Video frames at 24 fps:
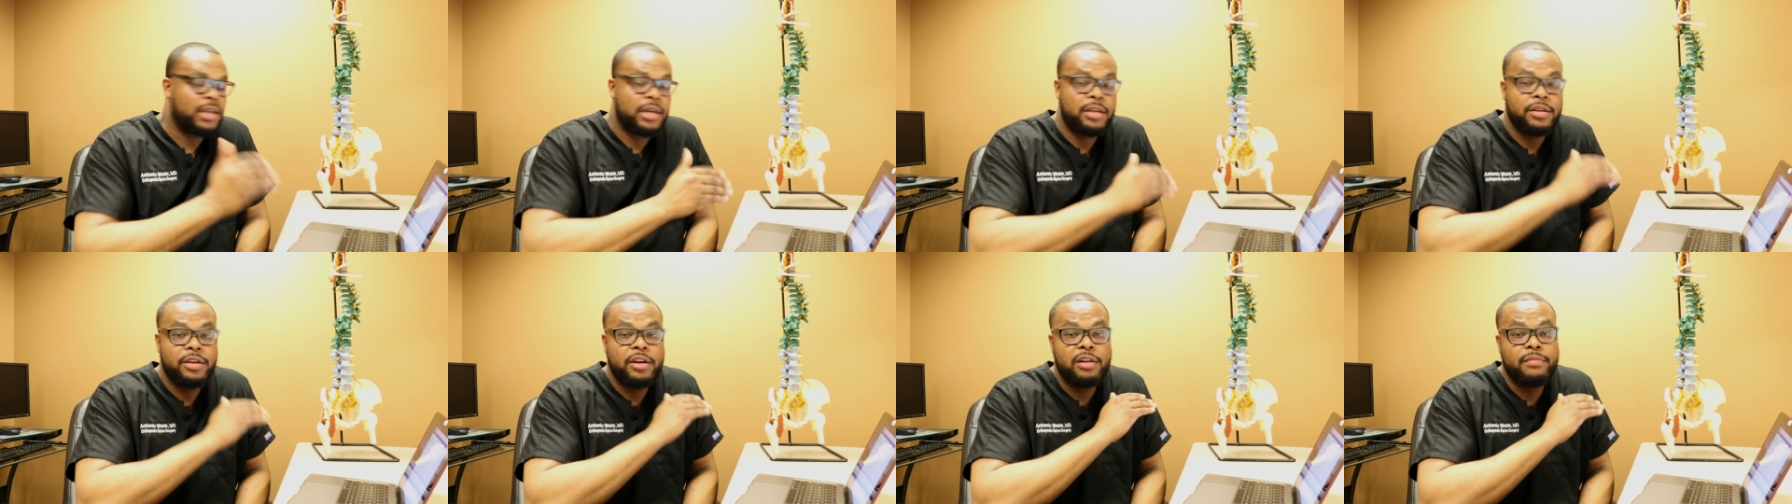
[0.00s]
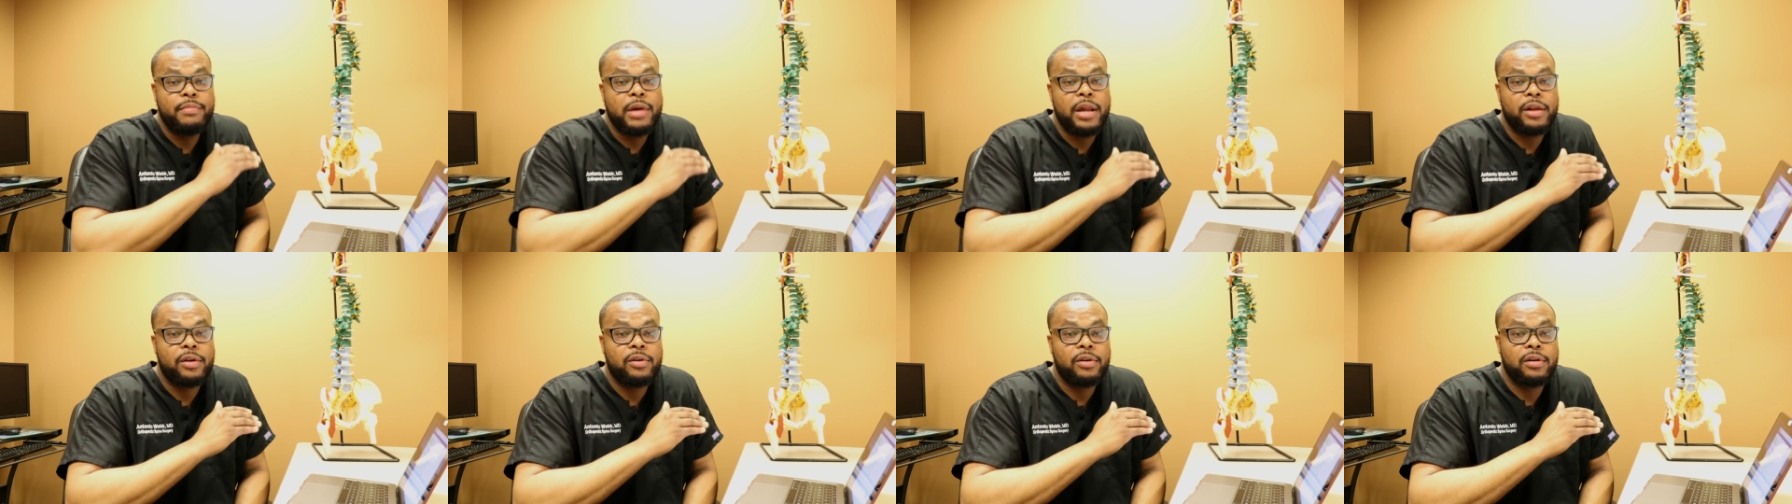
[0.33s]
in
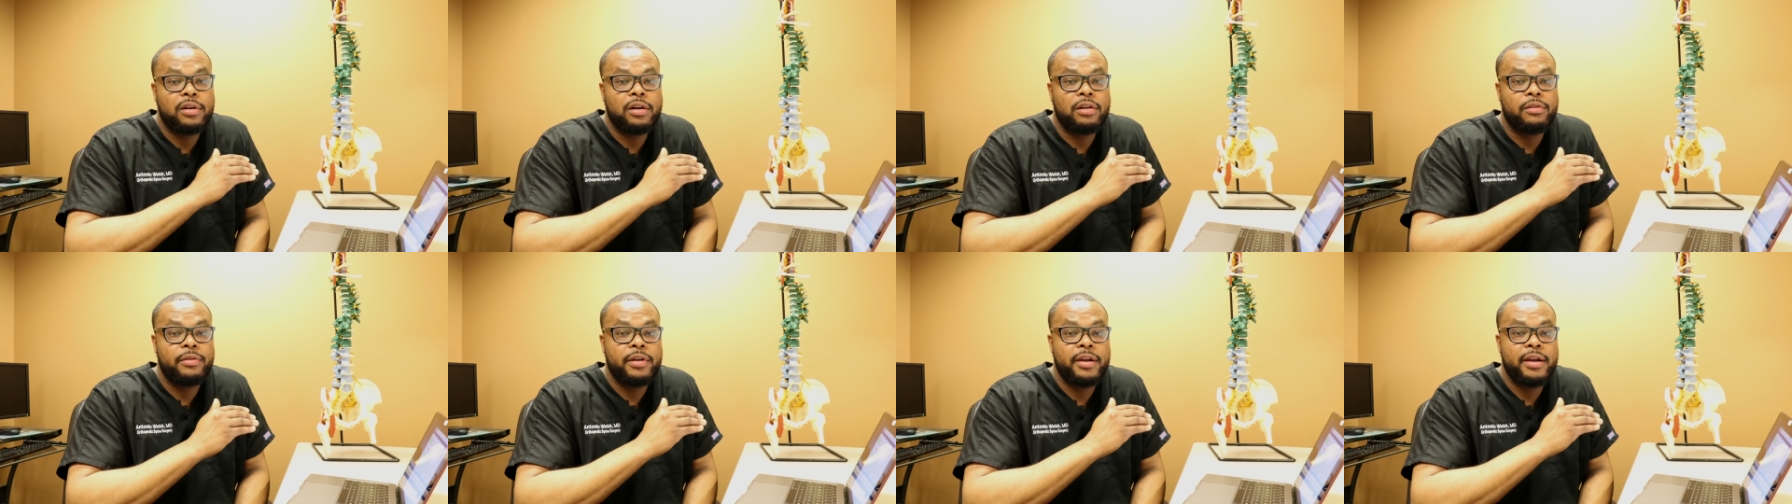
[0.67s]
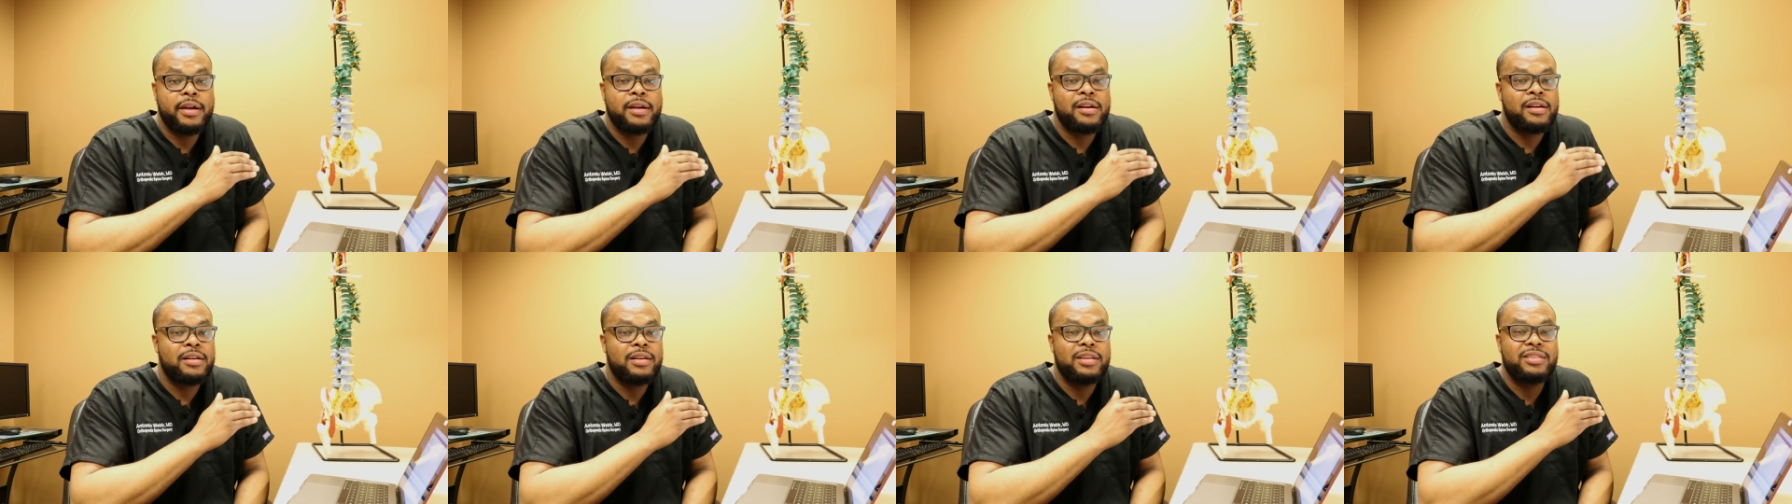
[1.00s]
your medical
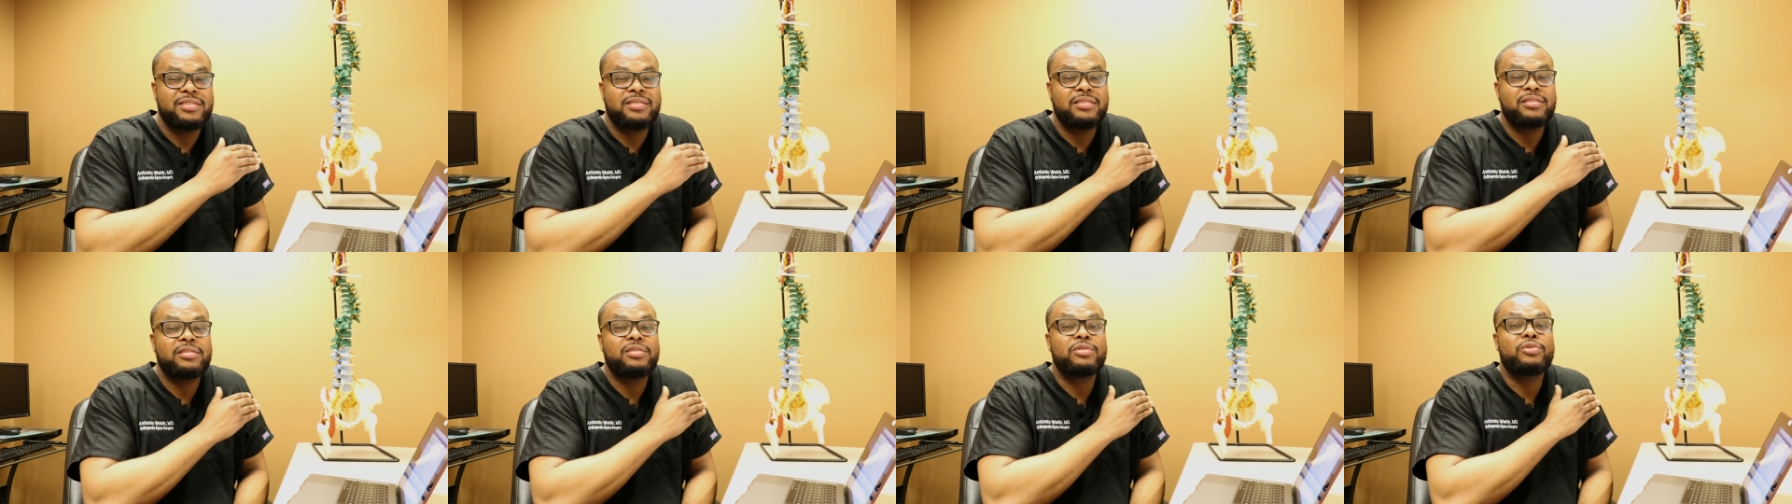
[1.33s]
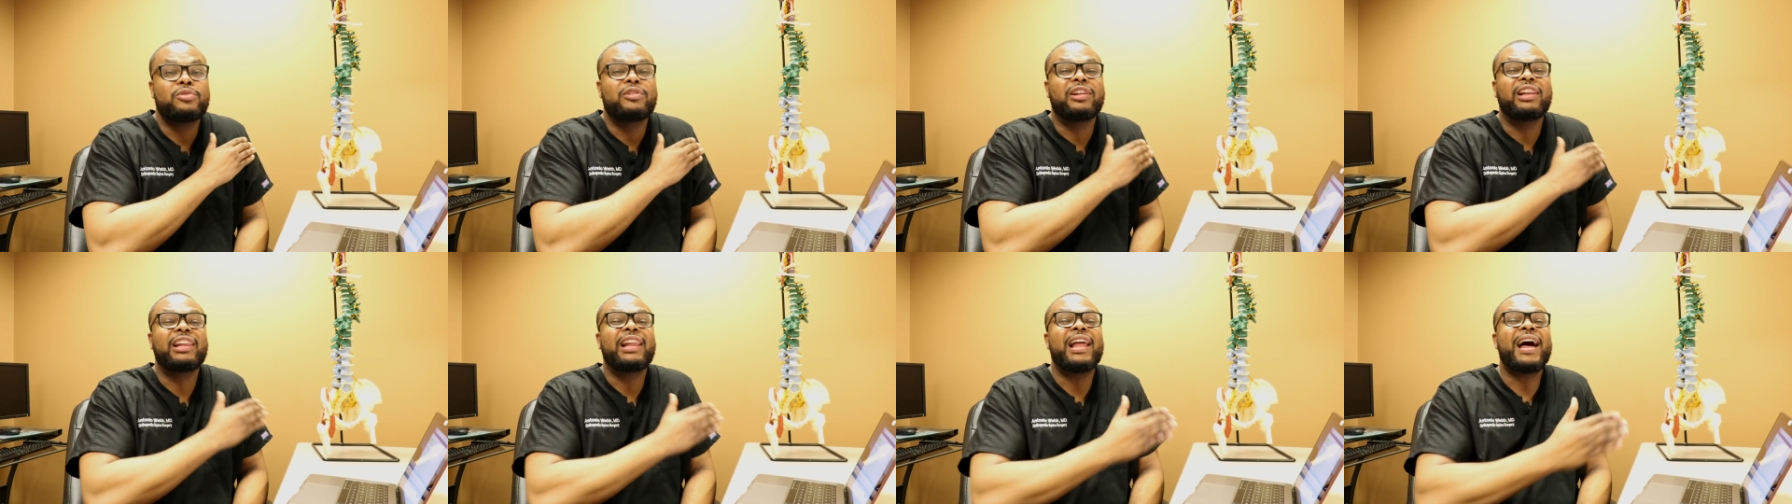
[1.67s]
career is to
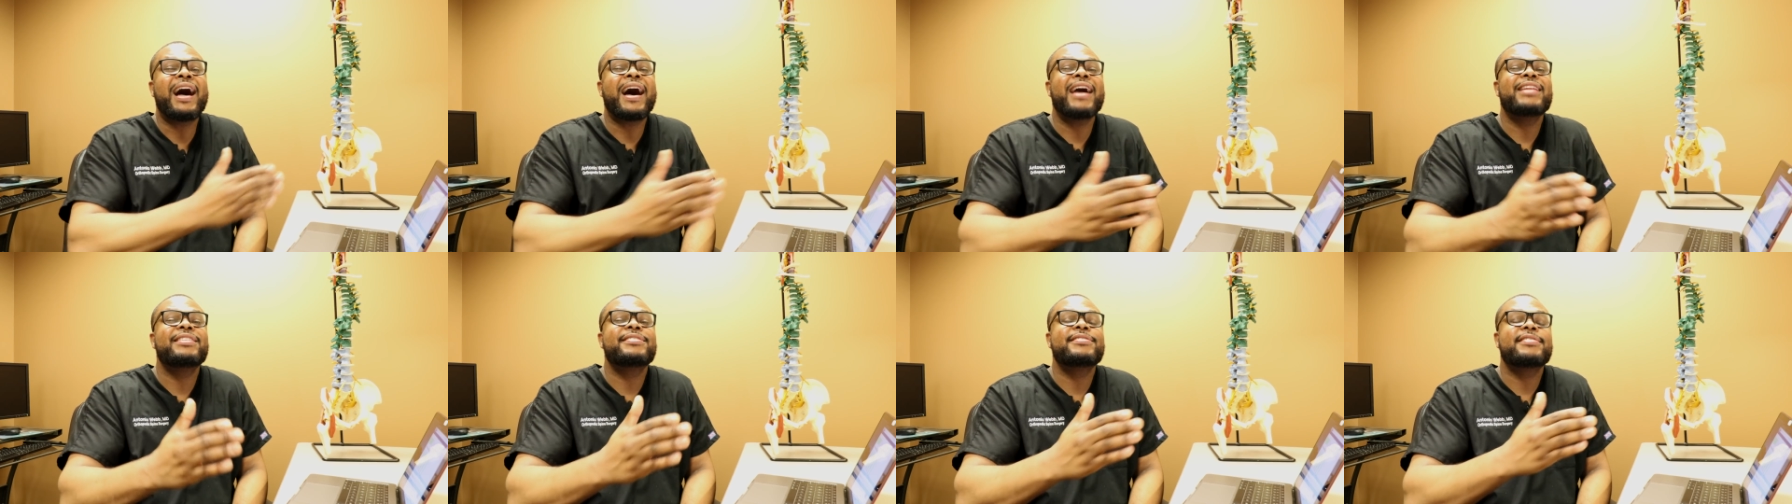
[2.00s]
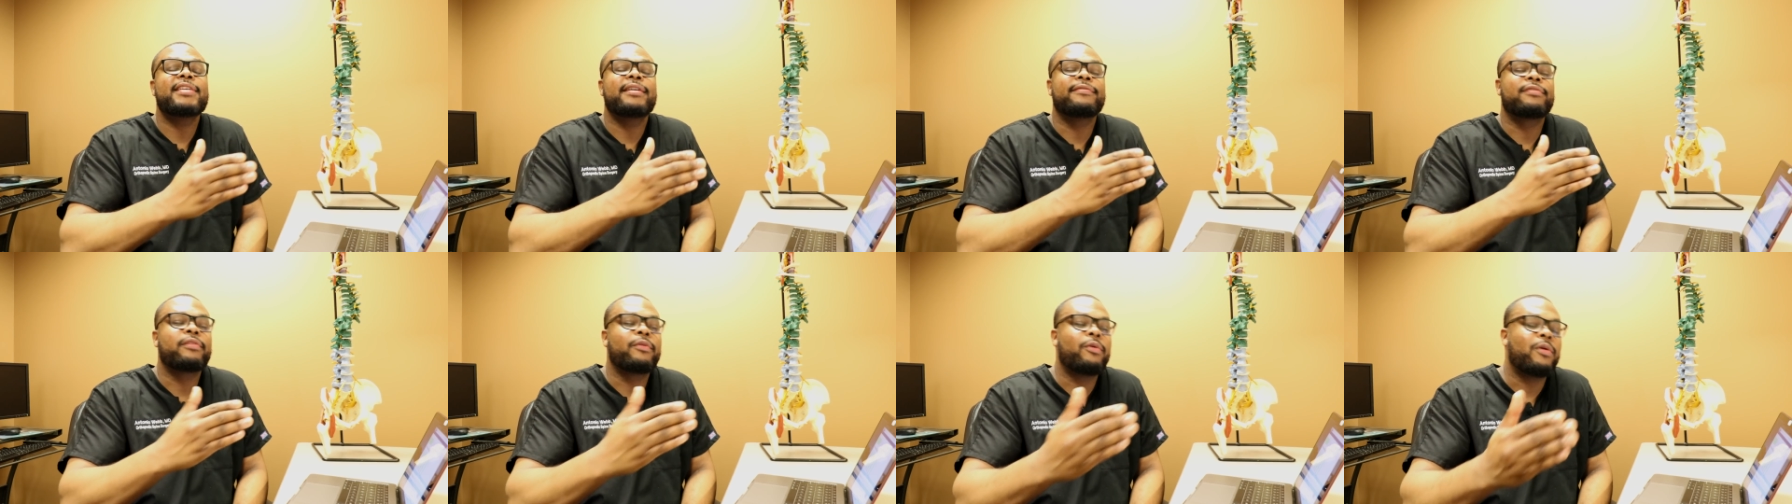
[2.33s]
do
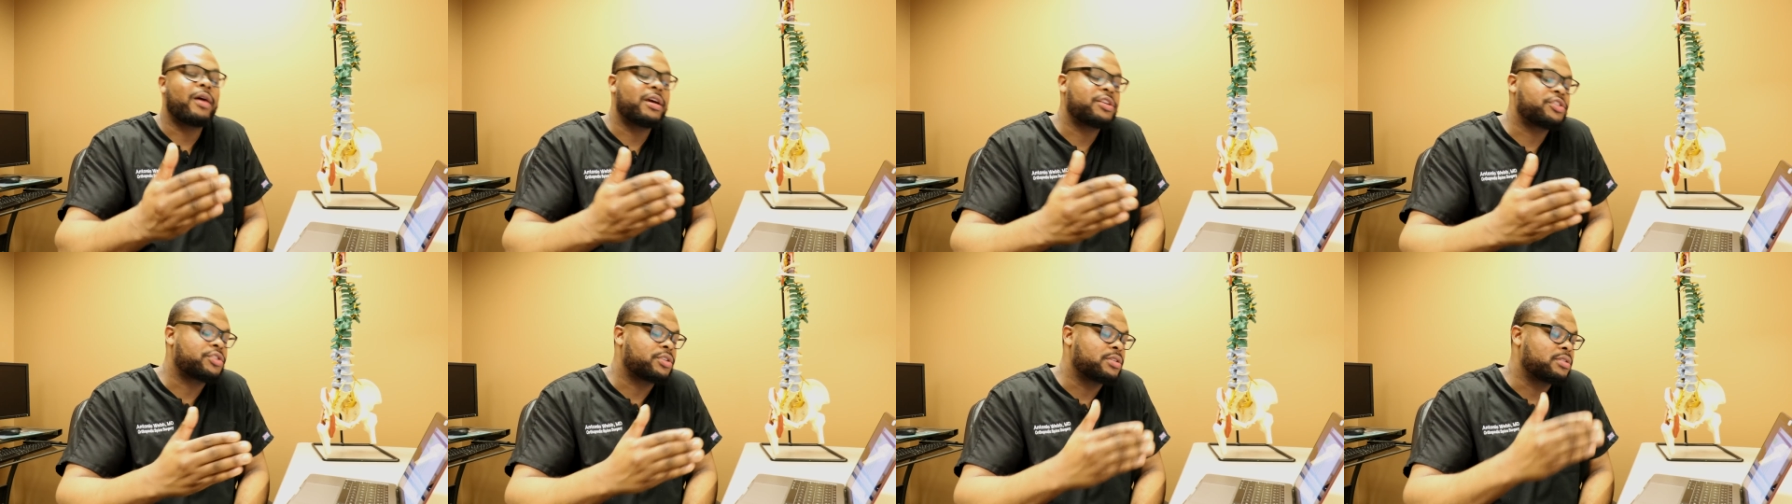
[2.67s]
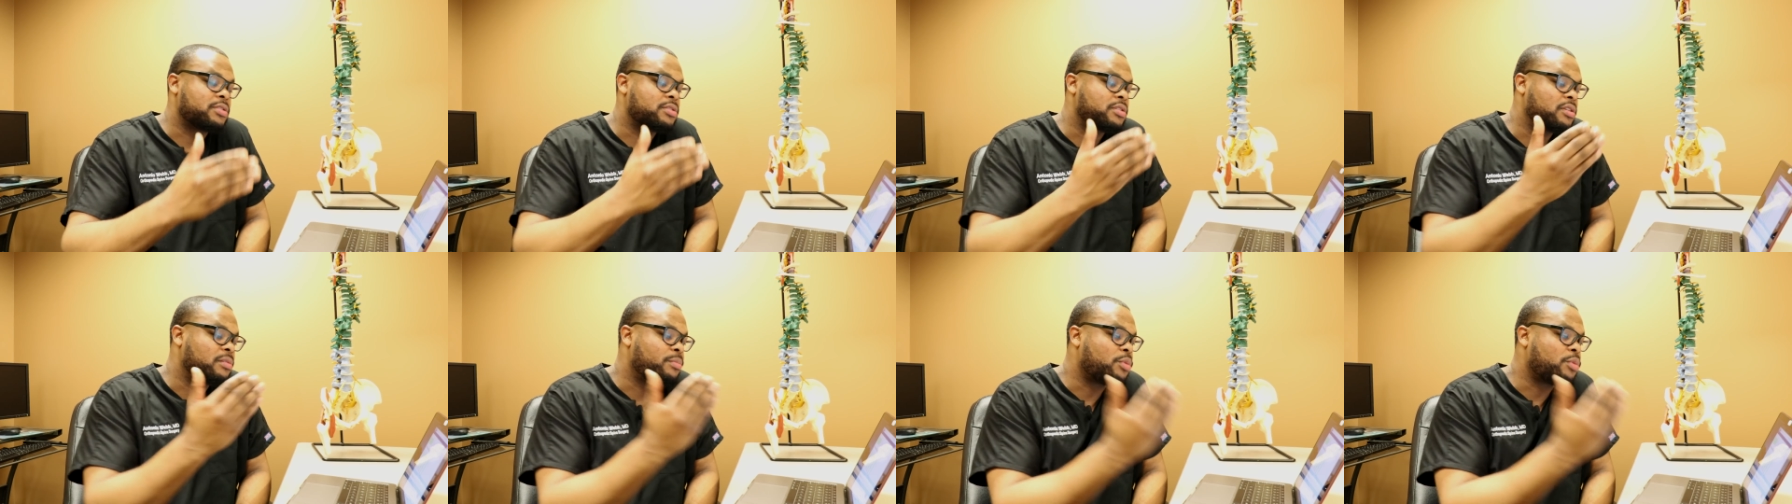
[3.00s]
lots of questions.